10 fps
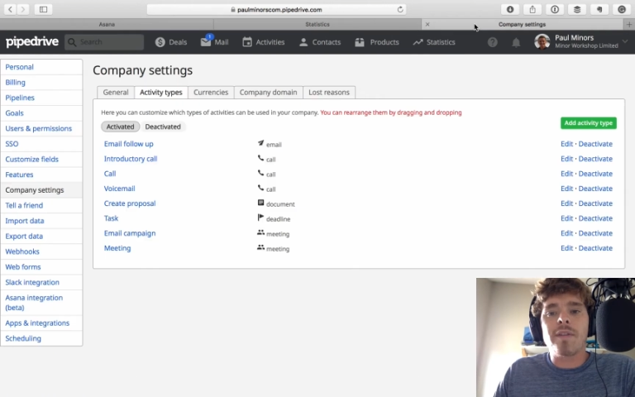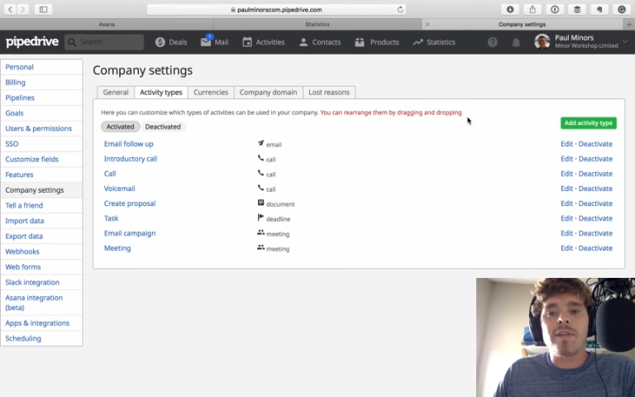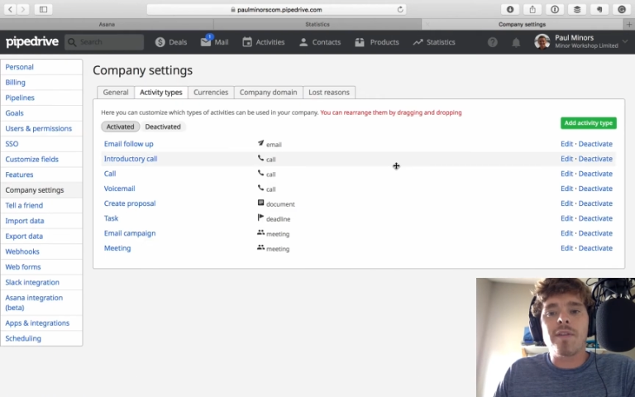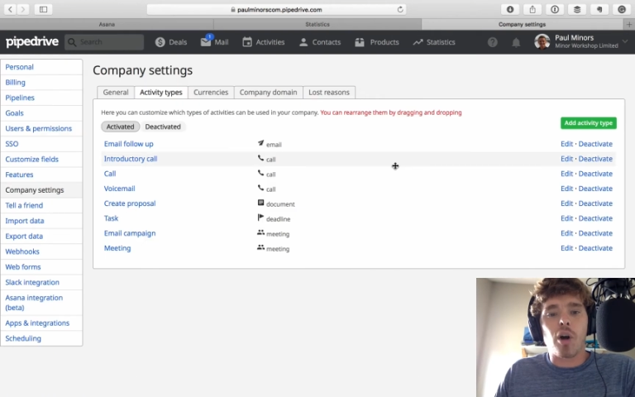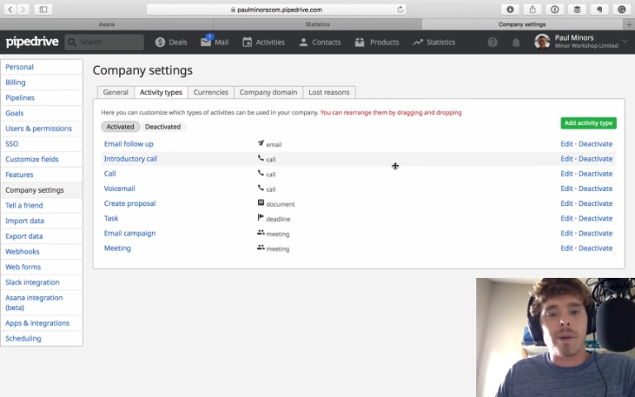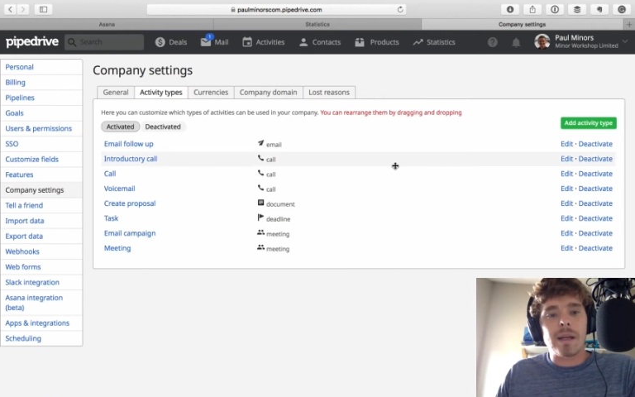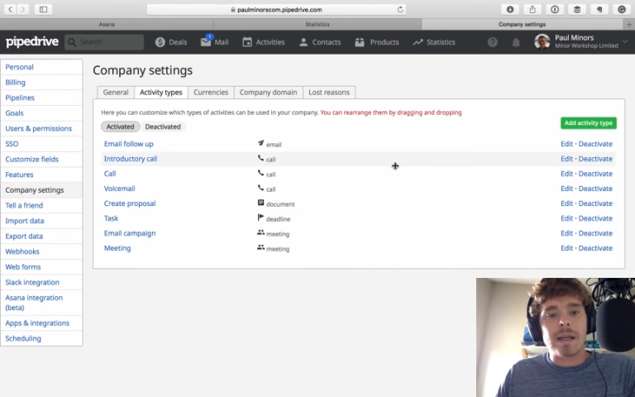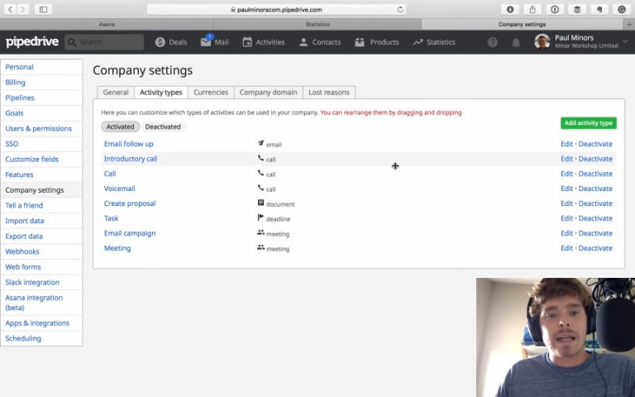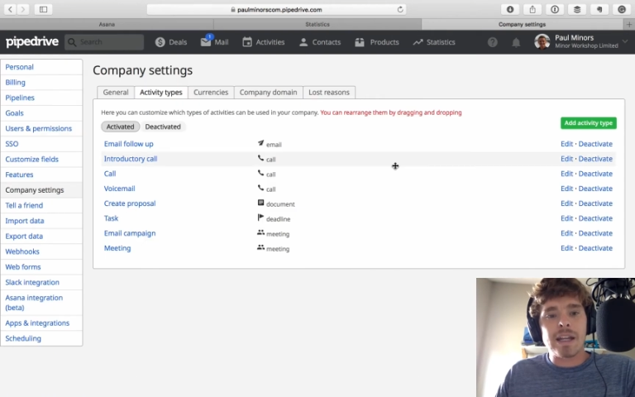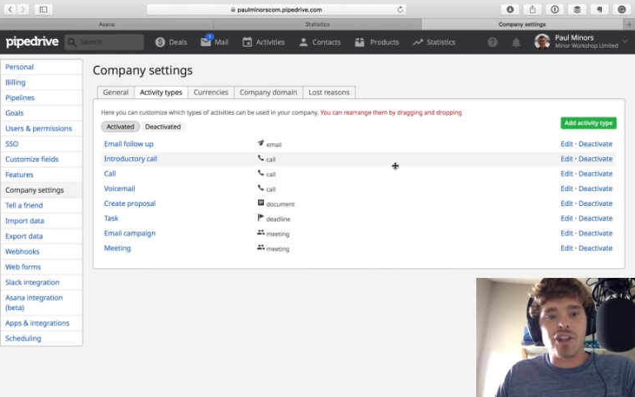of the common
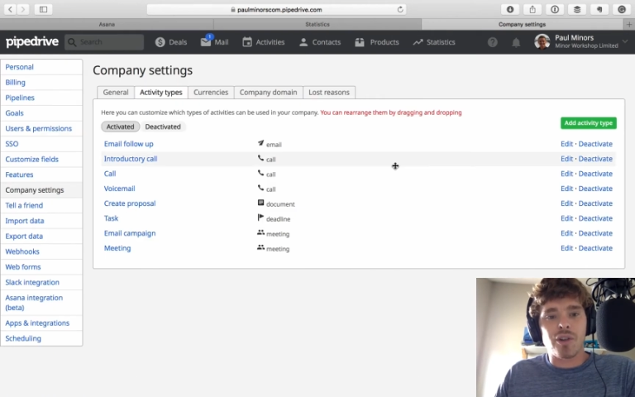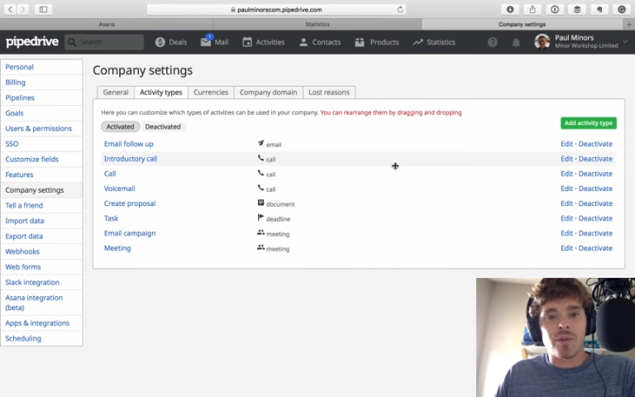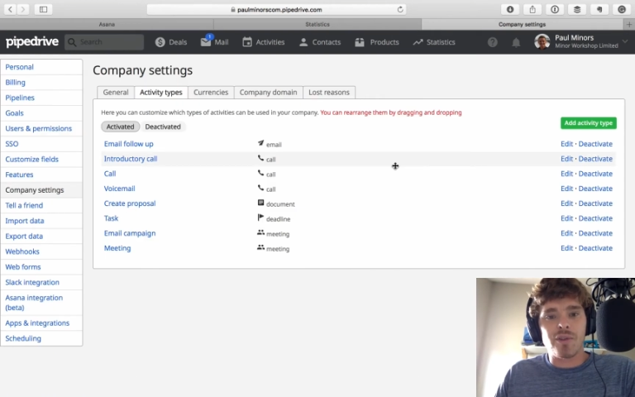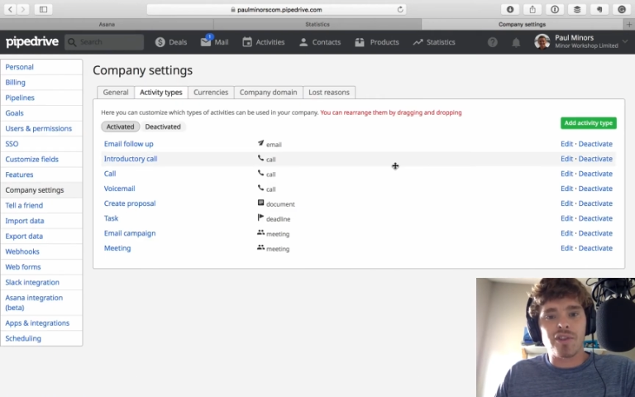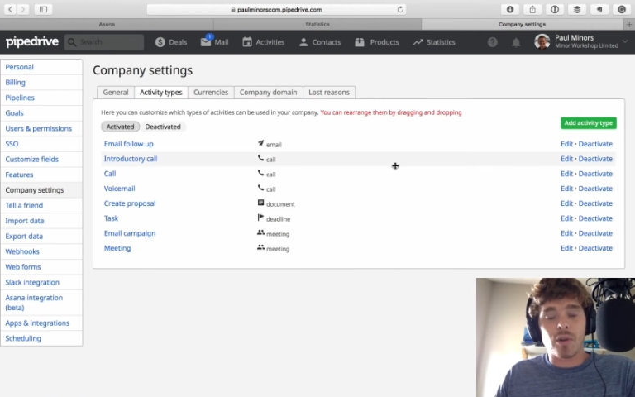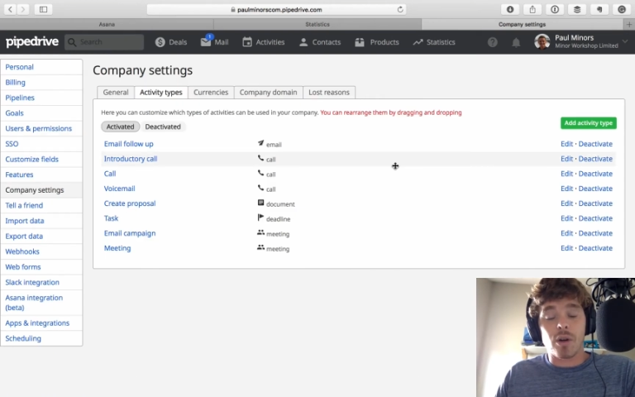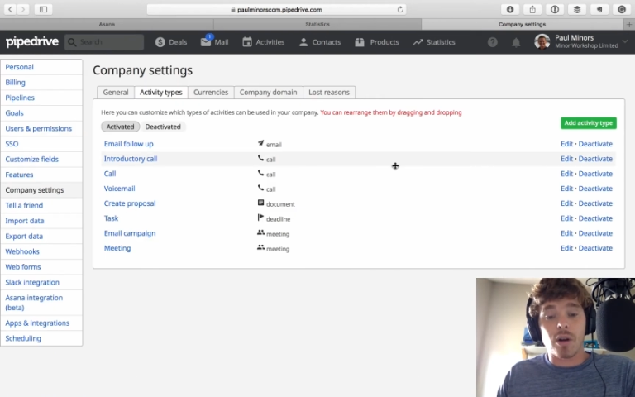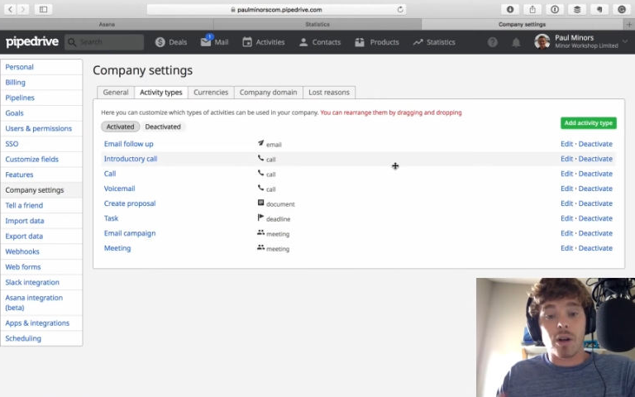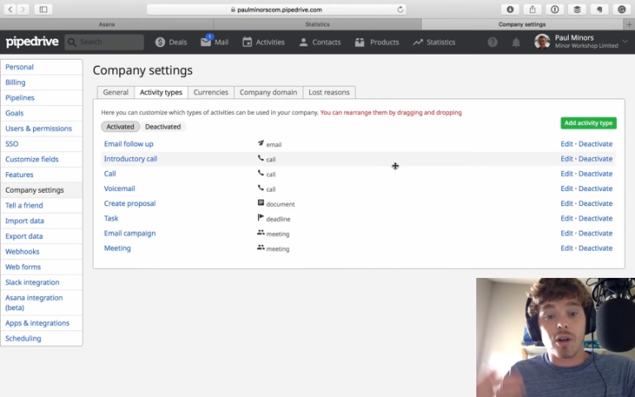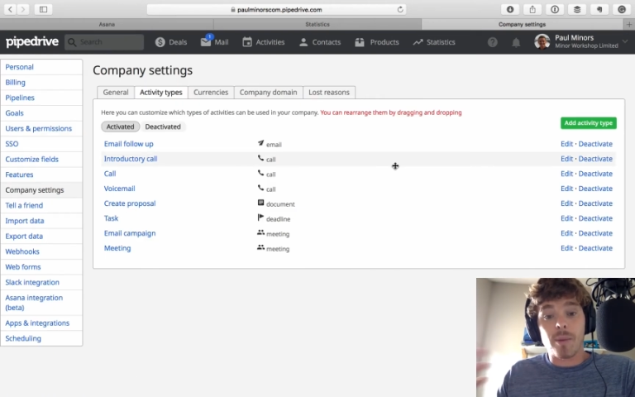issues
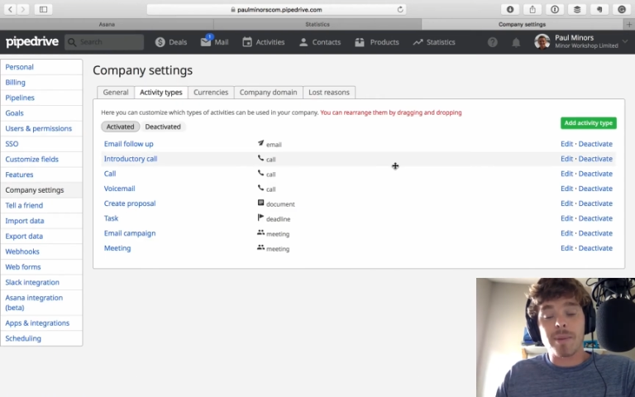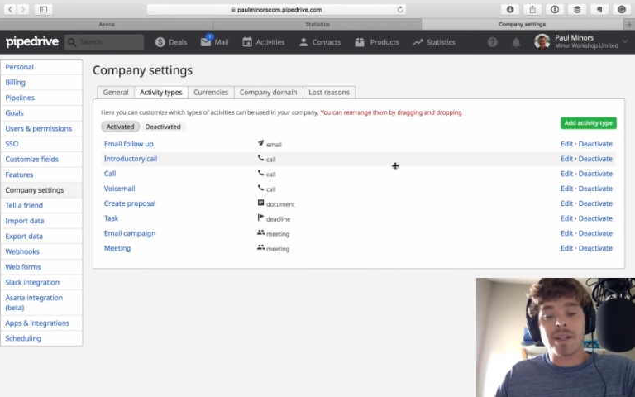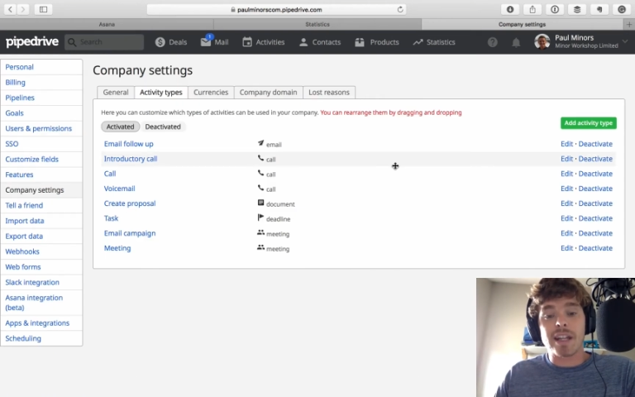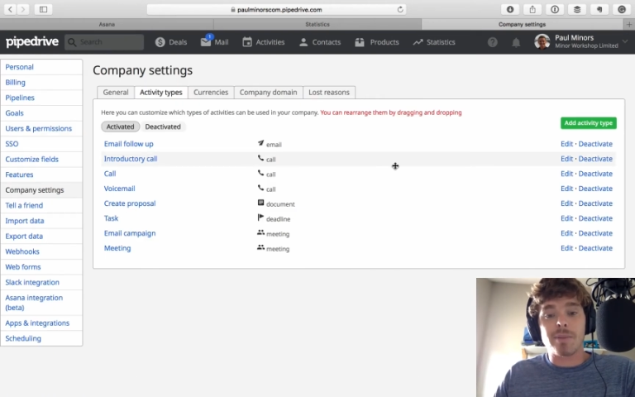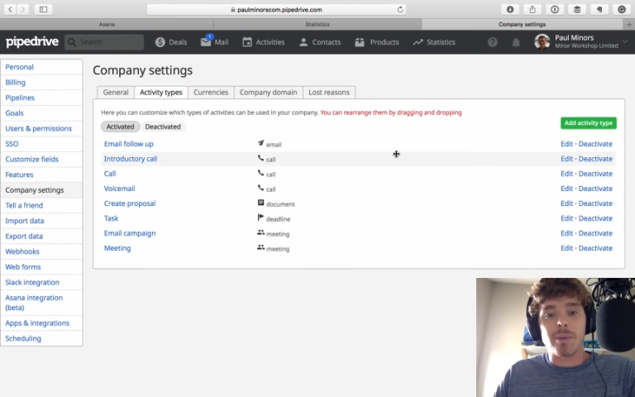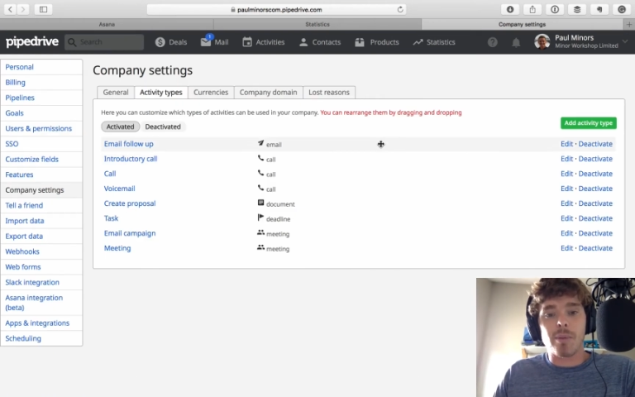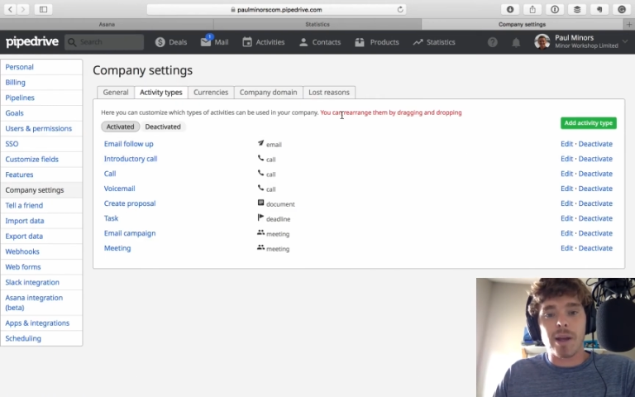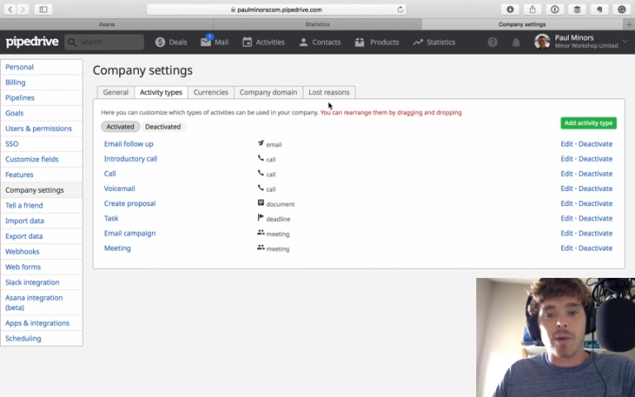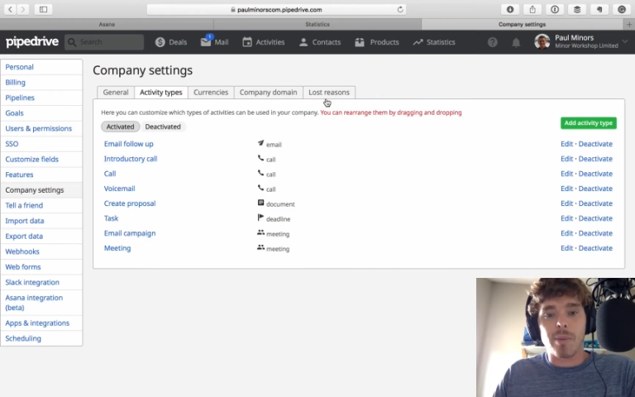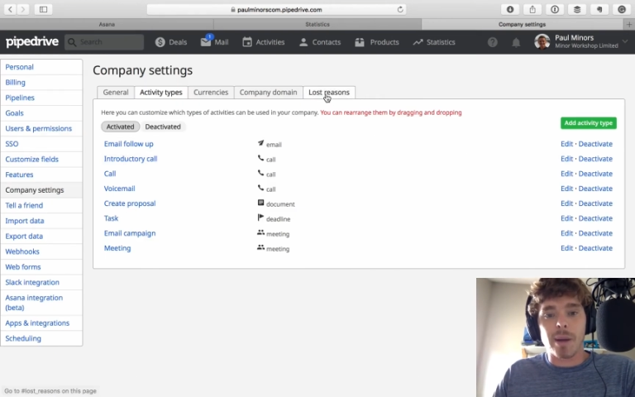or common mistakes people
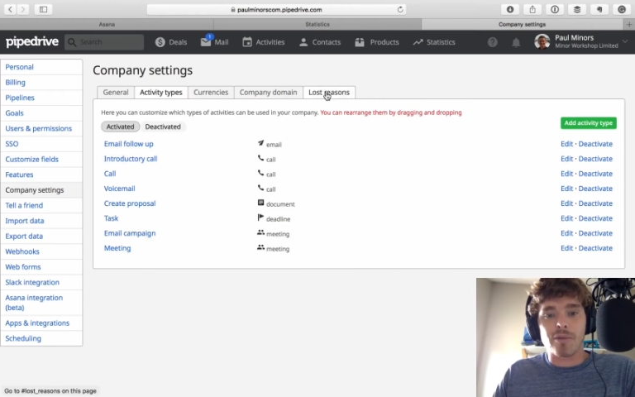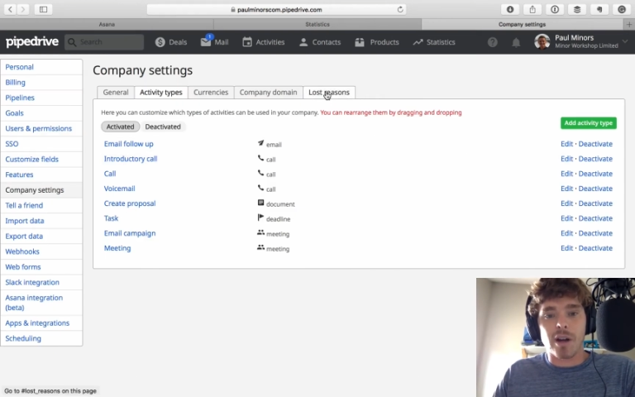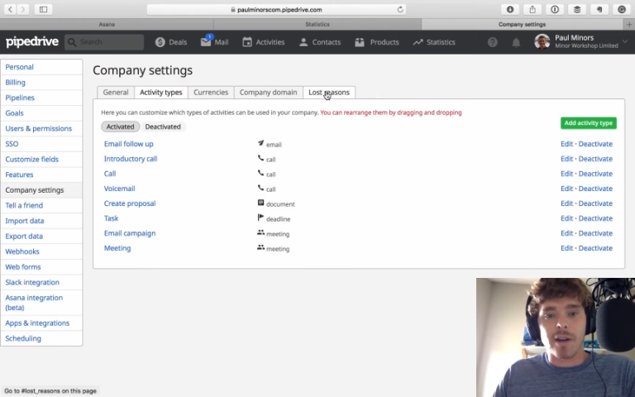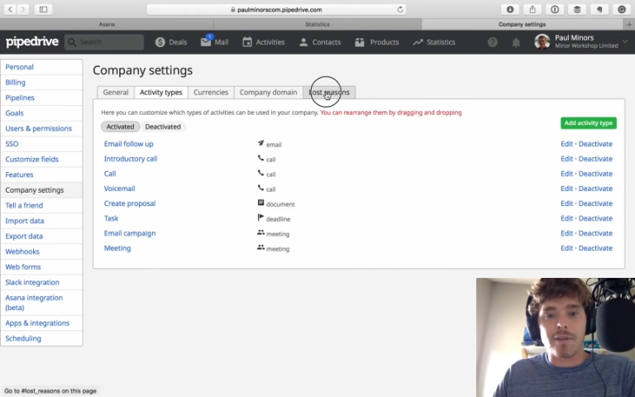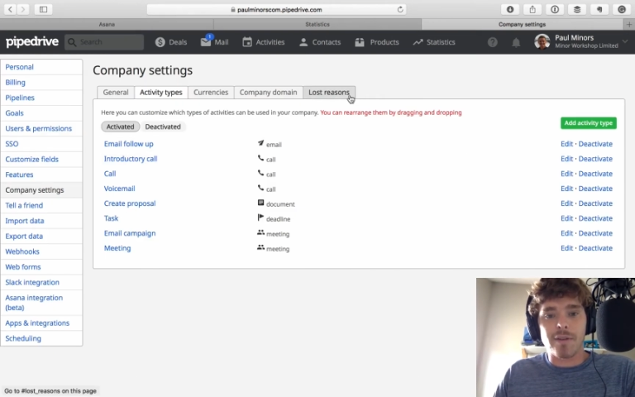make with Pipedrive,